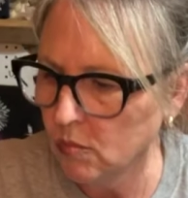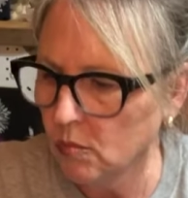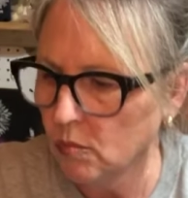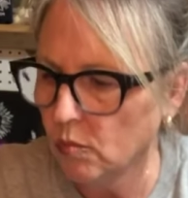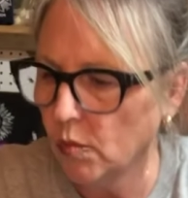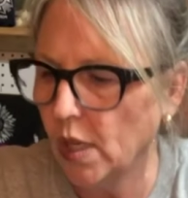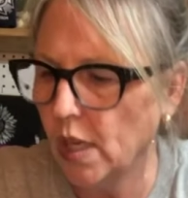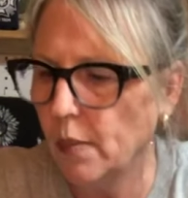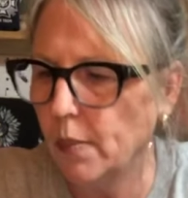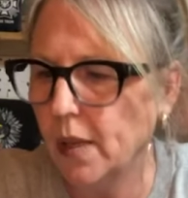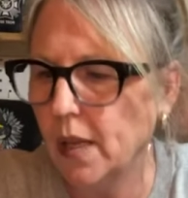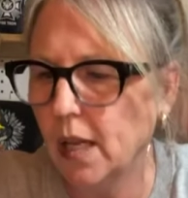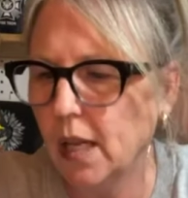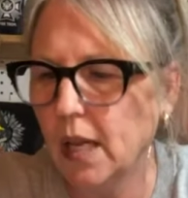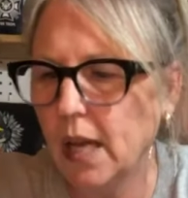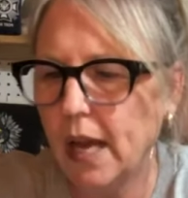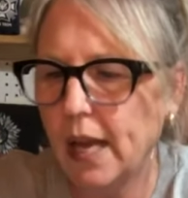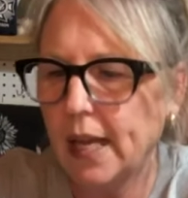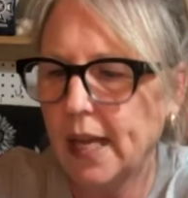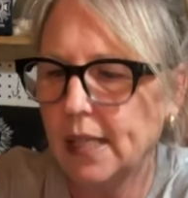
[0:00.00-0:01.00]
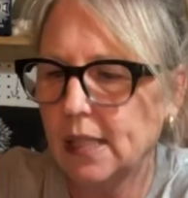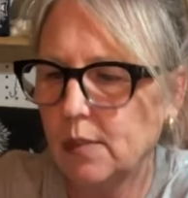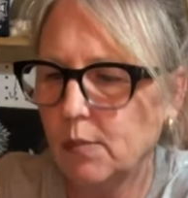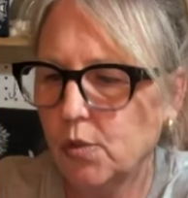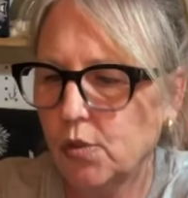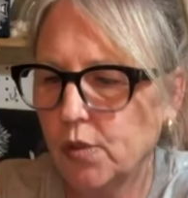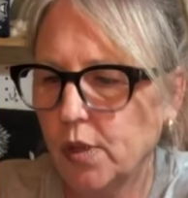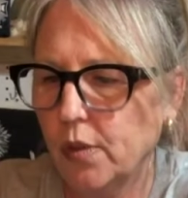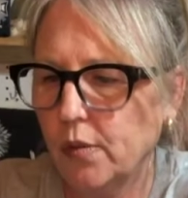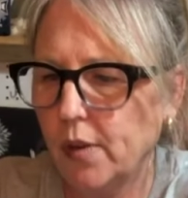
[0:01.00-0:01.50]
wait a minute, I got some
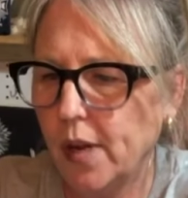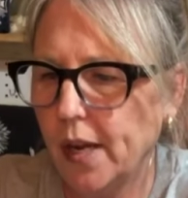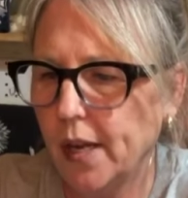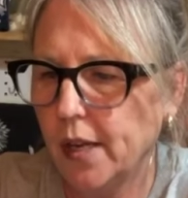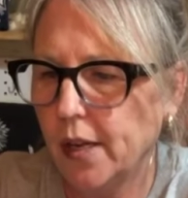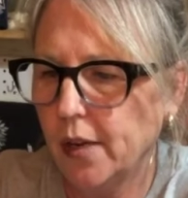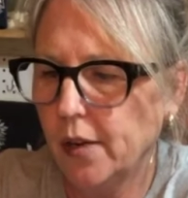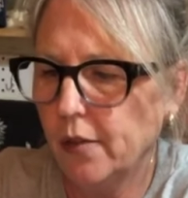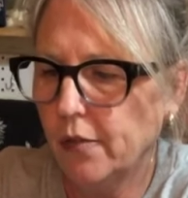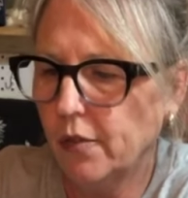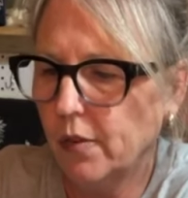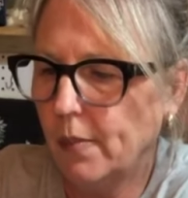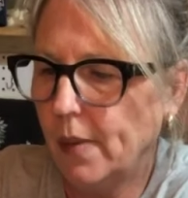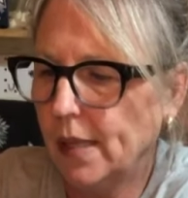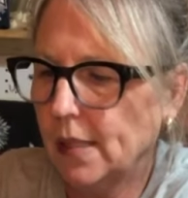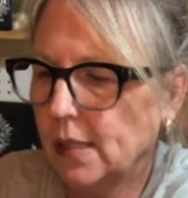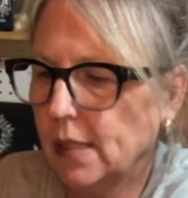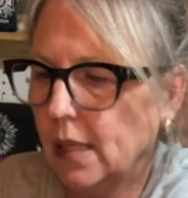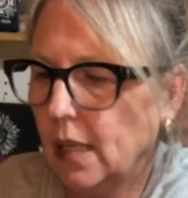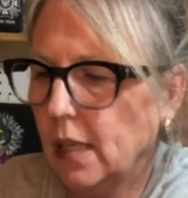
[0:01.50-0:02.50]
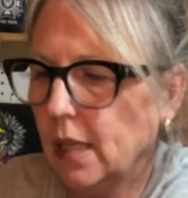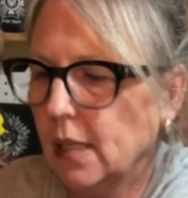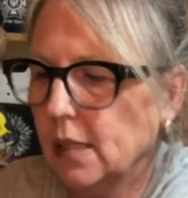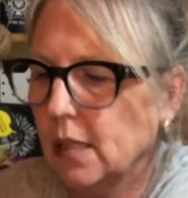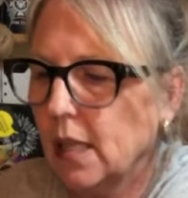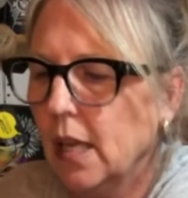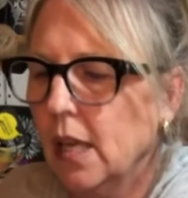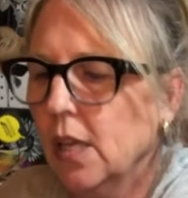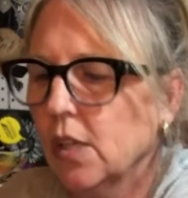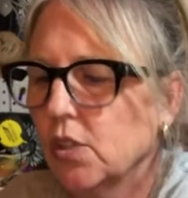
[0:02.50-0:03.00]
string right here from my skeleton.
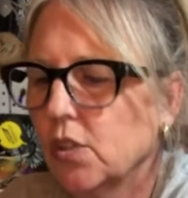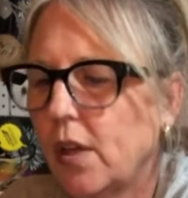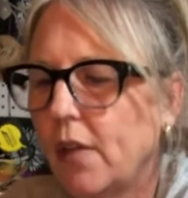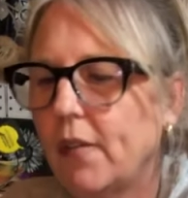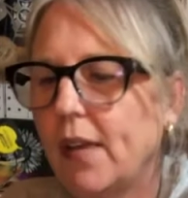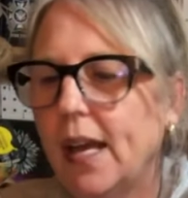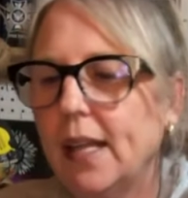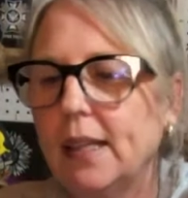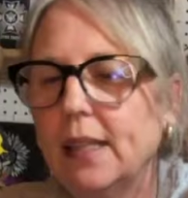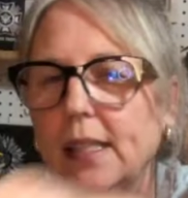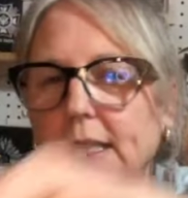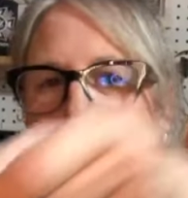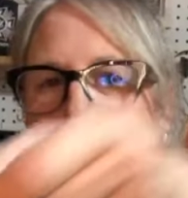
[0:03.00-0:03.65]
So I've got these